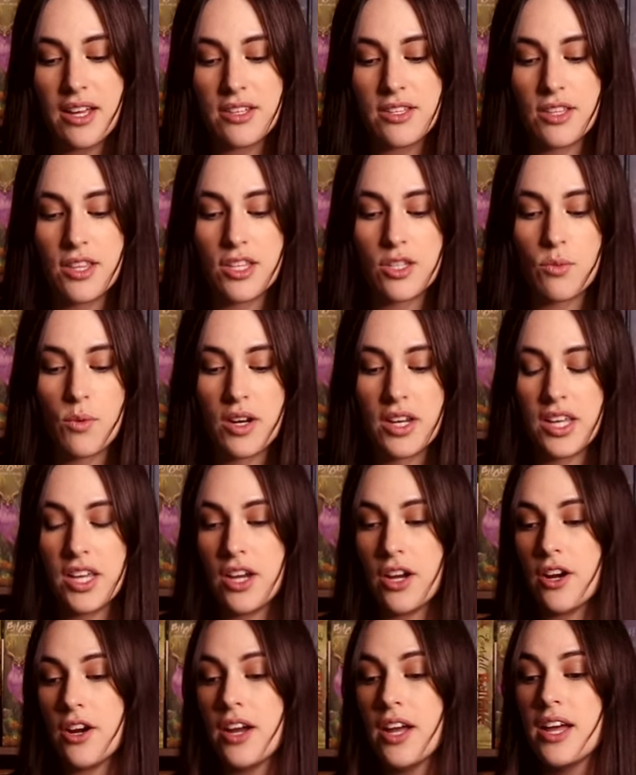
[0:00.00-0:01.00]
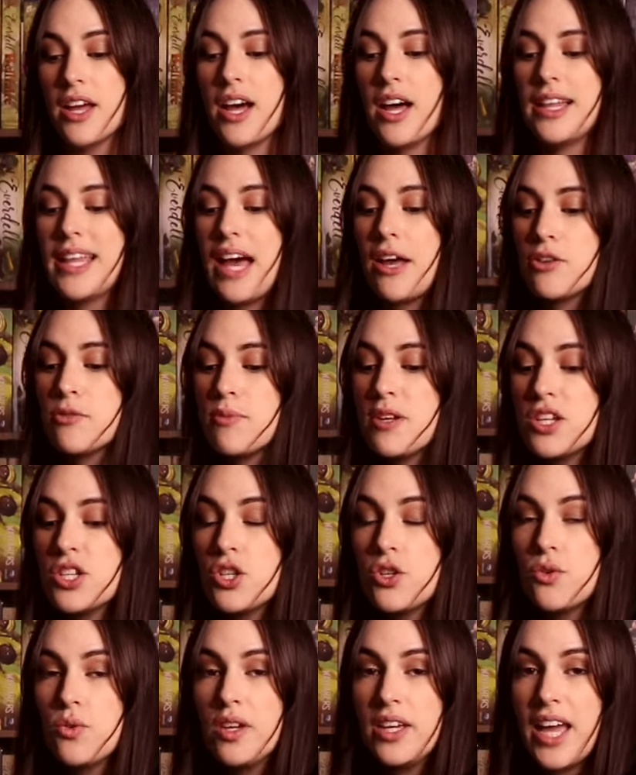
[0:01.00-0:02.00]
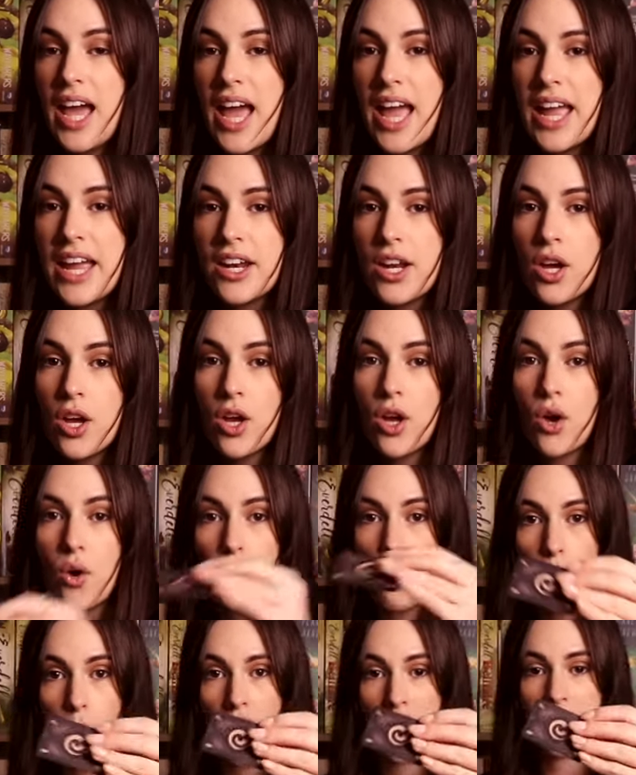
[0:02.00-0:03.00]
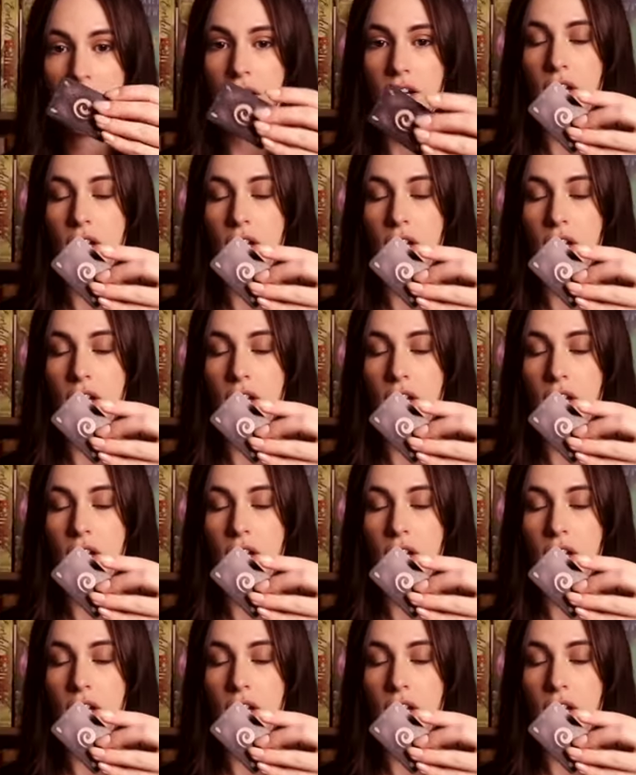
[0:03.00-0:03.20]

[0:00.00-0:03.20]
So this one here allows me to gain one